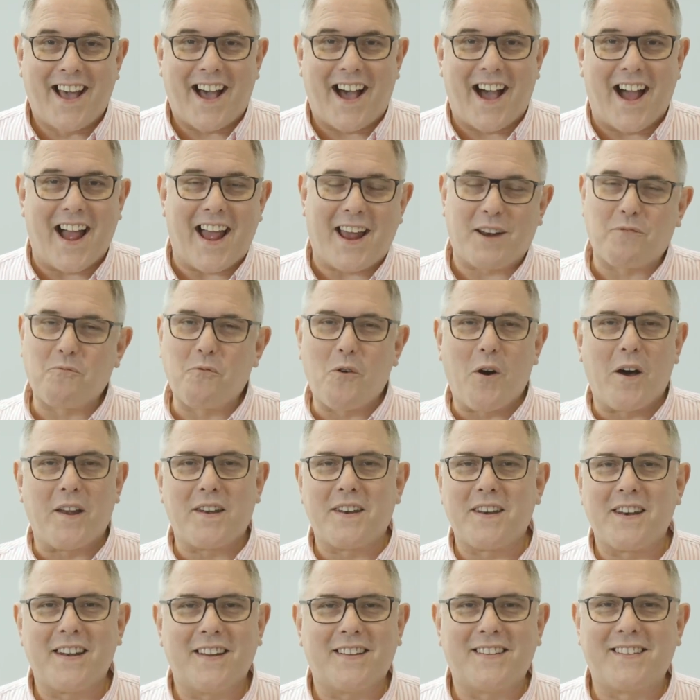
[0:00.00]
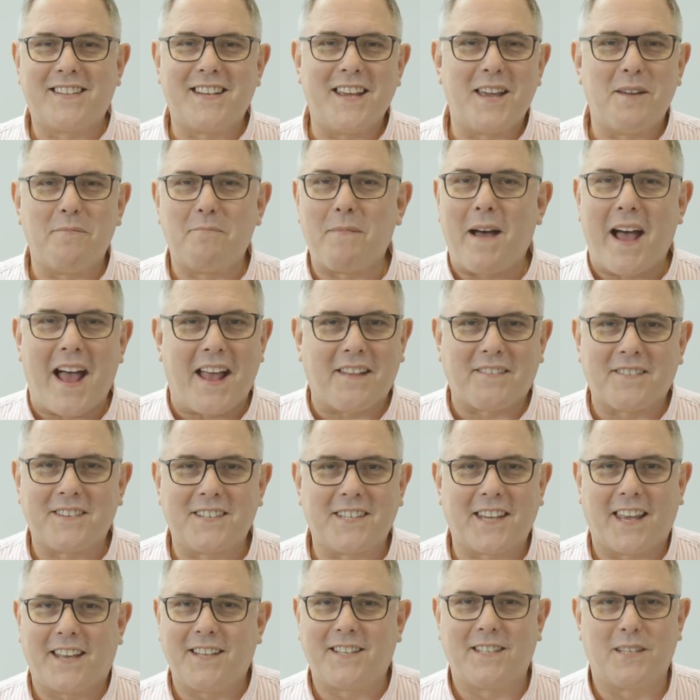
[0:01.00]
I had one dear man
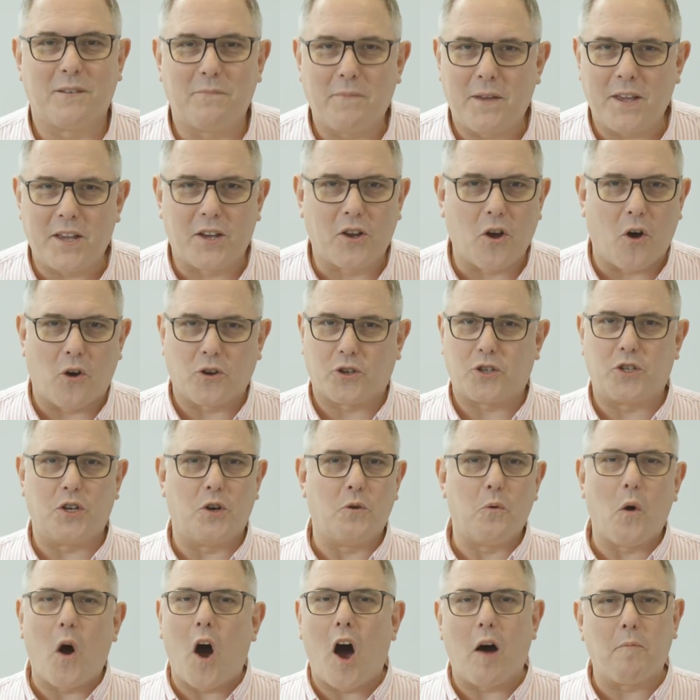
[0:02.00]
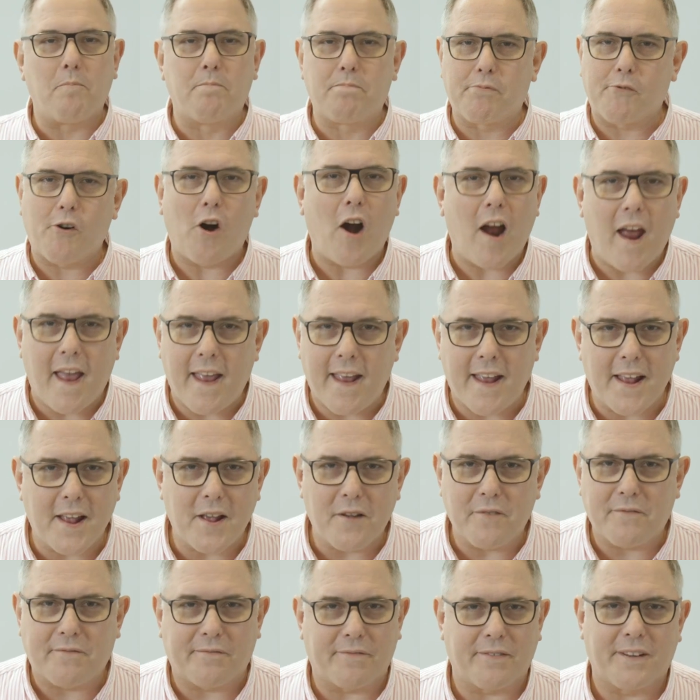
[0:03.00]
say to me, gosh, you are
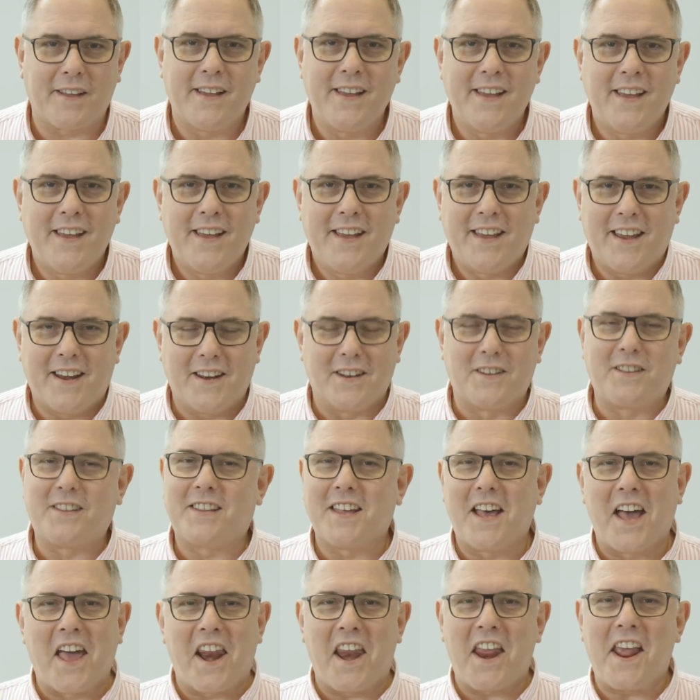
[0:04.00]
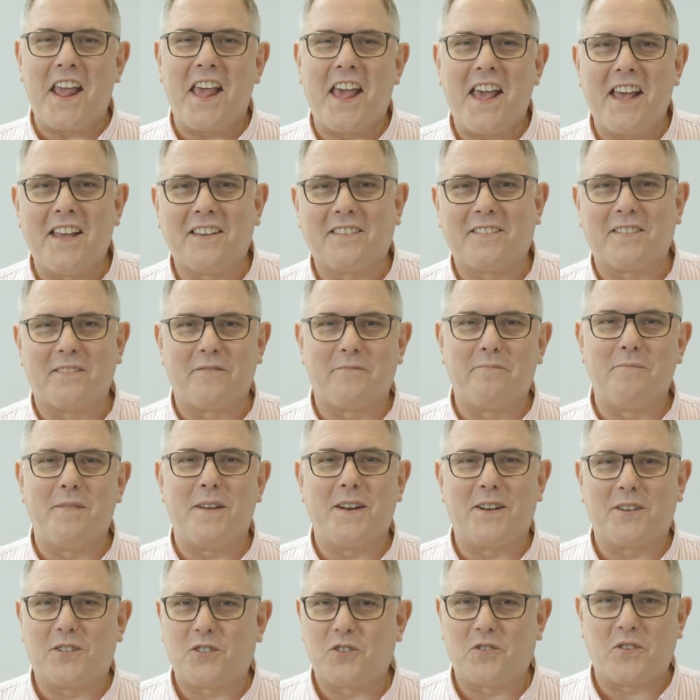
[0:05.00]
brave. In 30 years of
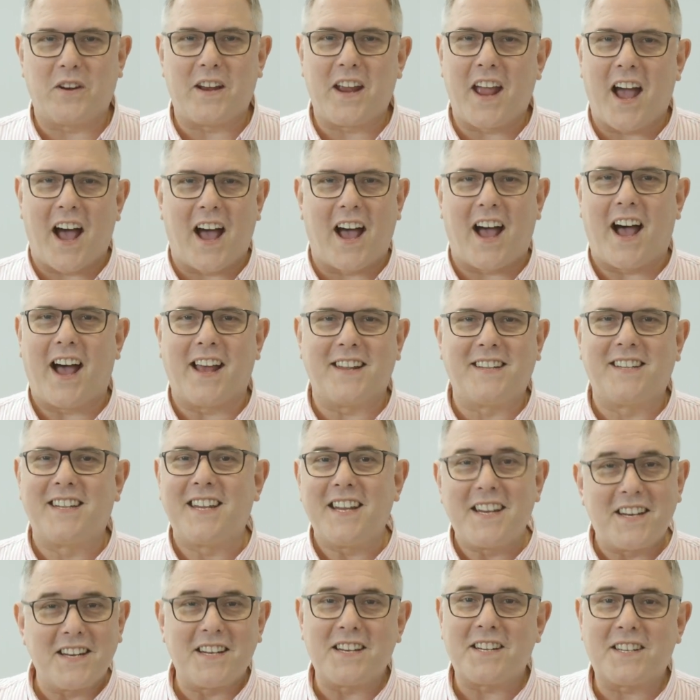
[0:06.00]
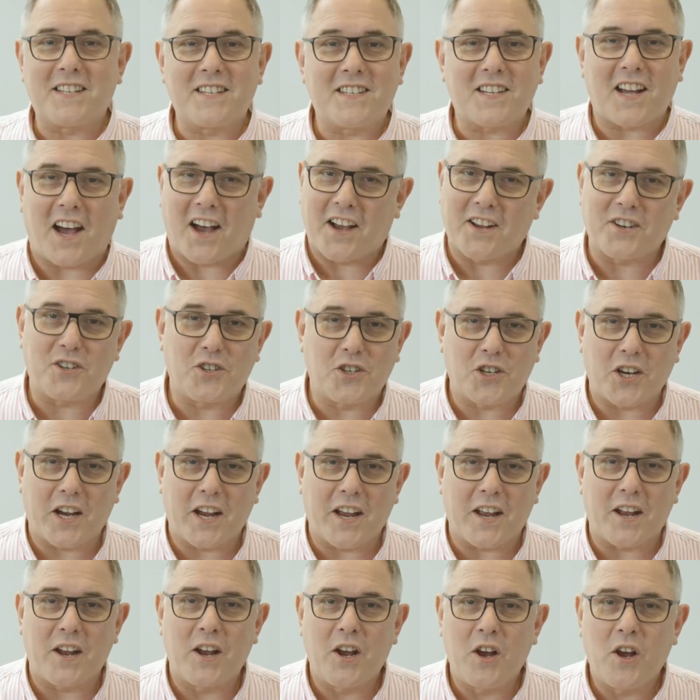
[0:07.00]
ministry, I didn't touch
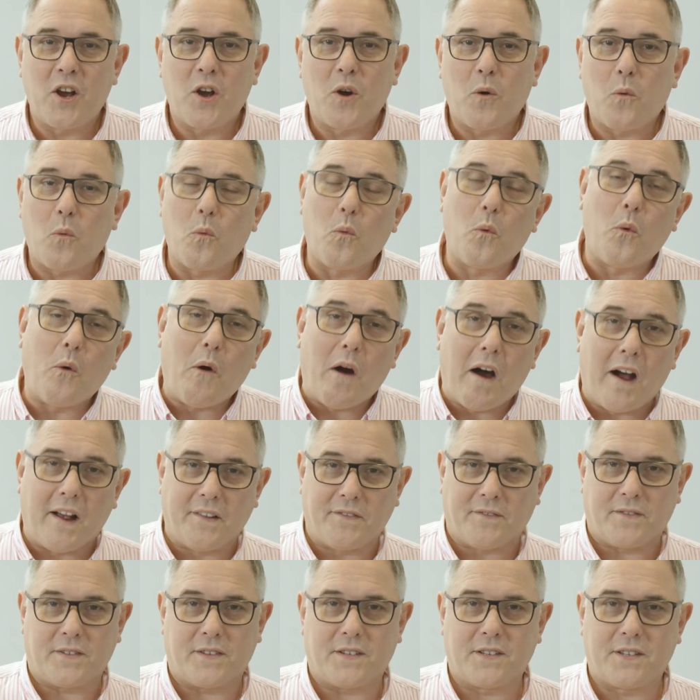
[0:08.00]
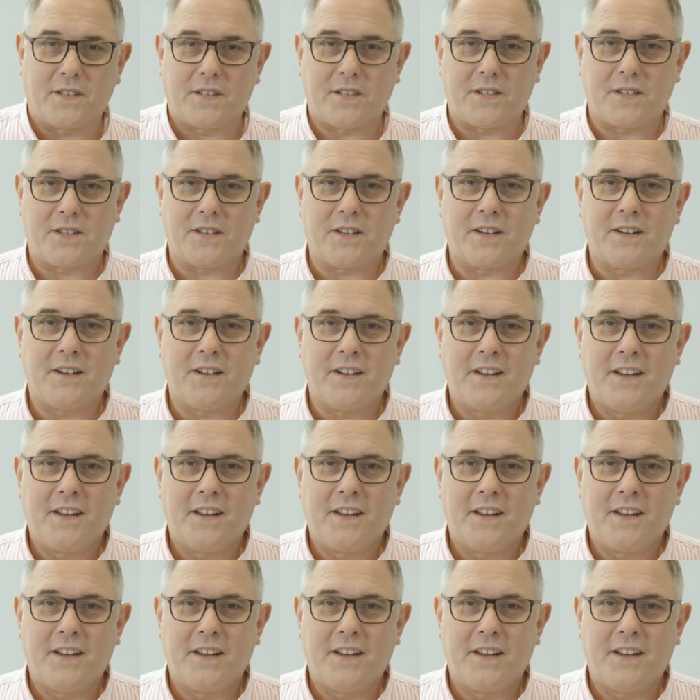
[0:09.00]
it once.